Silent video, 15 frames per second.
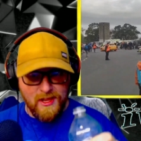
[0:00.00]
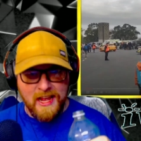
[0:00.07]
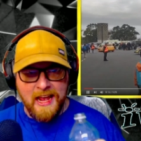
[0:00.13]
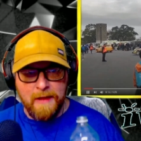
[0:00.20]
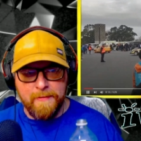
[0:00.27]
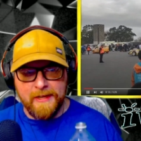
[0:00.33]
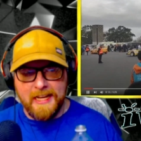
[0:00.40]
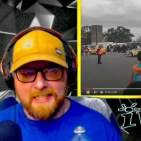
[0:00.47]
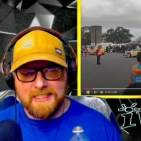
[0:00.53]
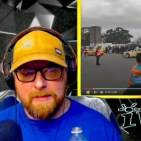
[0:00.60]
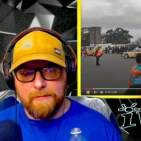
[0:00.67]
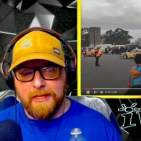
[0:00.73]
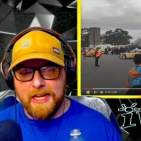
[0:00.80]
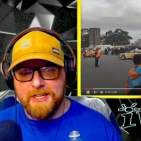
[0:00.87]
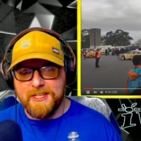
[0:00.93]
And we got
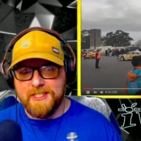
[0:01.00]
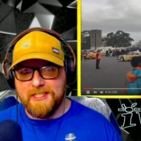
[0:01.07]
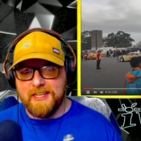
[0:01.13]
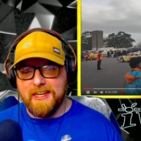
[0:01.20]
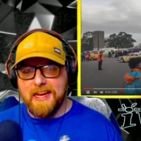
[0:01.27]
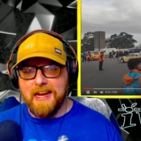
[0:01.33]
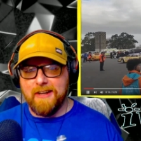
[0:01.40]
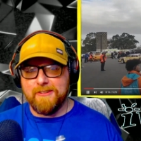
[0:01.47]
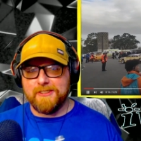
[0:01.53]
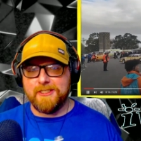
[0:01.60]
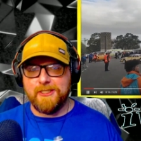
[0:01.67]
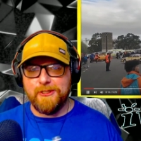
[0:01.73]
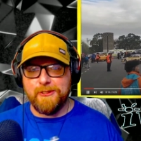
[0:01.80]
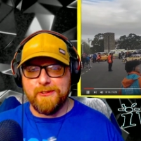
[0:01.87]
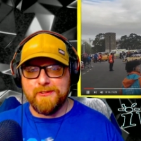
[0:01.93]
some legends in the house,
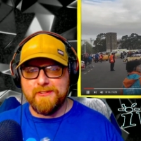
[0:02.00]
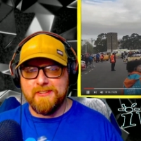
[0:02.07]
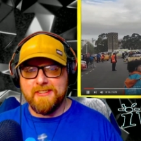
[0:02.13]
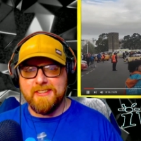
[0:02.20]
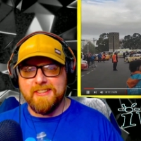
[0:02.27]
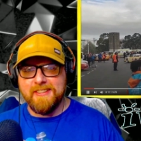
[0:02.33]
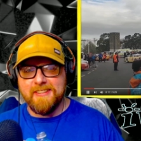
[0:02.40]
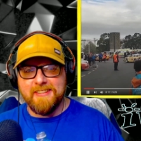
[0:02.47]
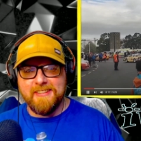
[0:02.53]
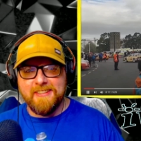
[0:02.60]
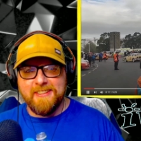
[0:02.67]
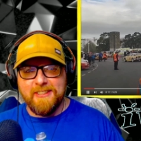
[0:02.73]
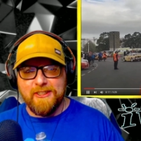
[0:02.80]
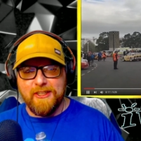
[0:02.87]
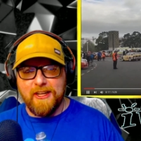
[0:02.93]
too.
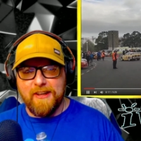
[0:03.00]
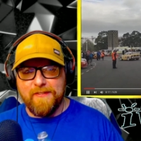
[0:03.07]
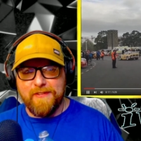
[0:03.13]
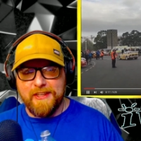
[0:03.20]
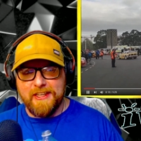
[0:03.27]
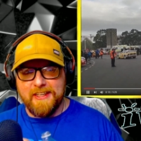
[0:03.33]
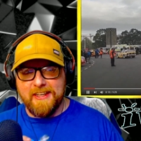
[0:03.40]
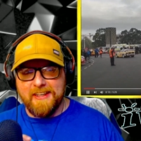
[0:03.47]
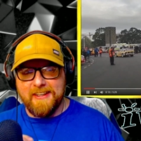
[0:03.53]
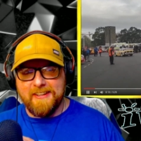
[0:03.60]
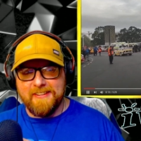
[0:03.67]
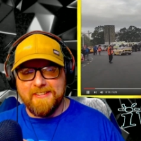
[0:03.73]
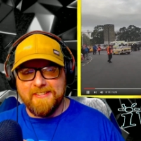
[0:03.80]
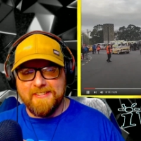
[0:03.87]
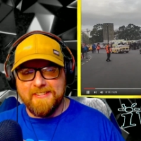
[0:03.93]
Love the
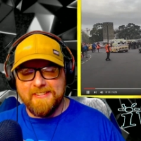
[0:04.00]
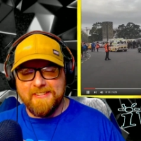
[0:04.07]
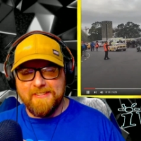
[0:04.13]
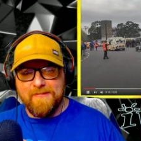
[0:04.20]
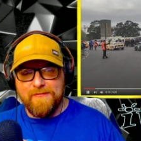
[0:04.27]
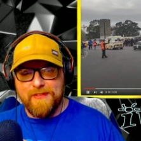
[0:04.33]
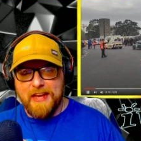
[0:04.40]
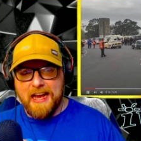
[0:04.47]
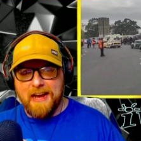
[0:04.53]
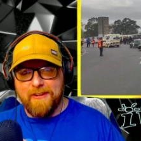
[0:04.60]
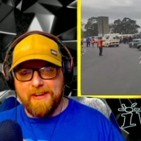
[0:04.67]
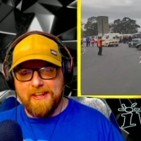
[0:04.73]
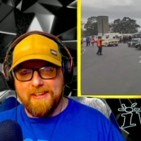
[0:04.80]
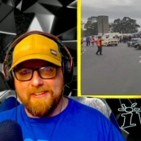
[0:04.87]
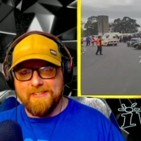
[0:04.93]

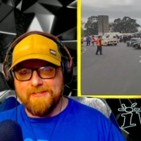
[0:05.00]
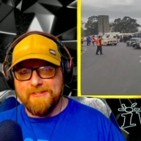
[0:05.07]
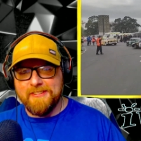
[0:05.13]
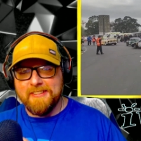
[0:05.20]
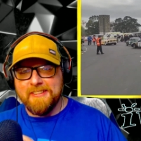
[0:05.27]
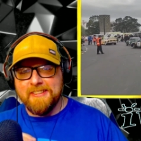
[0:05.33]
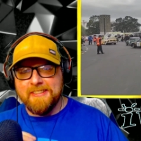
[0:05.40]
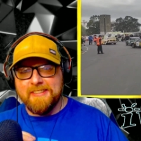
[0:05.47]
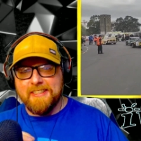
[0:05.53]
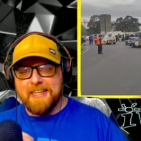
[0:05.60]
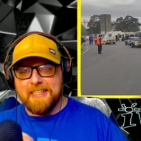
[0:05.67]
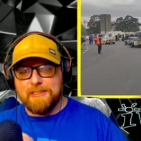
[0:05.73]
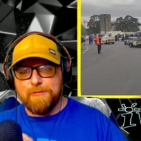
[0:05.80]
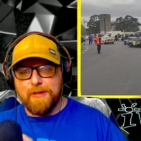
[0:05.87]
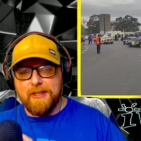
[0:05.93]
Audi
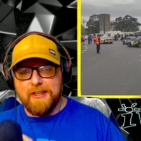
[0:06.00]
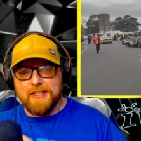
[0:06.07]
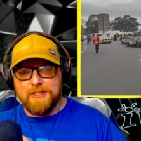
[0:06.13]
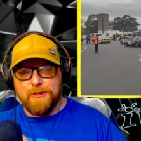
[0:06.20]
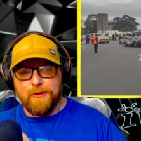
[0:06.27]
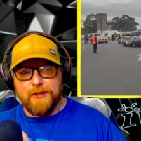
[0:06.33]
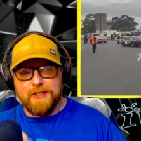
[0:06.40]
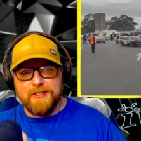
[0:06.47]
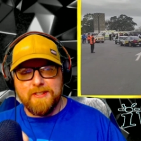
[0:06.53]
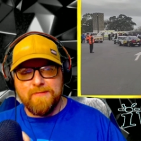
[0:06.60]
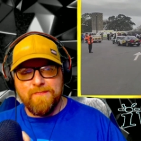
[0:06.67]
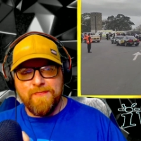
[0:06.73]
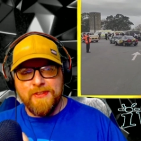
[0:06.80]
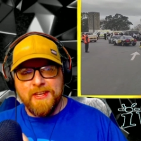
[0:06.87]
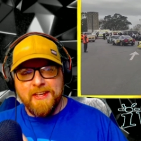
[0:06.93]
S1, as always.
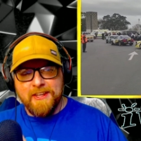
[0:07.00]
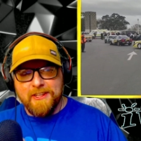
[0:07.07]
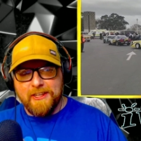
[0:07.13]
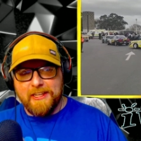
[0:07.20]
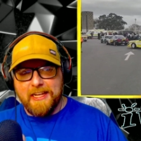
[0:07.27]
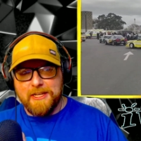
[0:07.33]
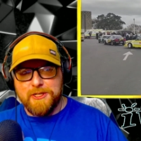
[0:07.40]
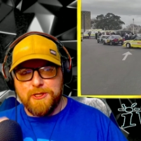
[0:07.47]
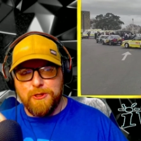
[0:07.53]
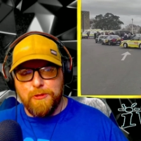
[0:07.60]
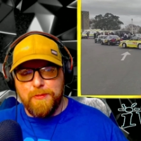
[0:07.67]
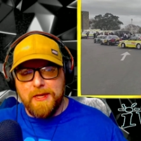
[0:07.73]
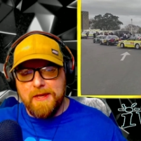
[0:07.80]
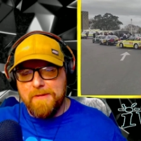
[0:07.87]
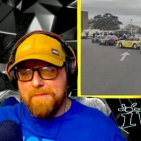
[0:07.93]
Look at that
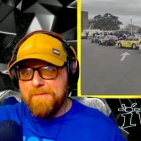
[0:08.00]
Subi.